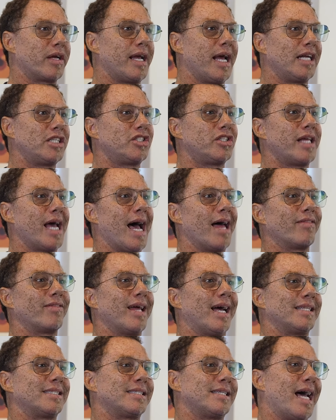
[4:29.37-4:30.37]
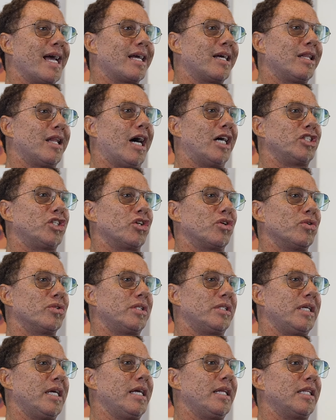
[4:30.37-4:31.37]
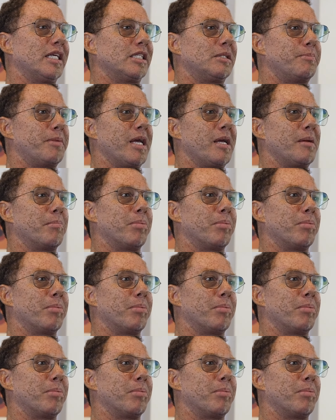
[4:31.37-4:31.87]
Catch that, that psychological seed that's being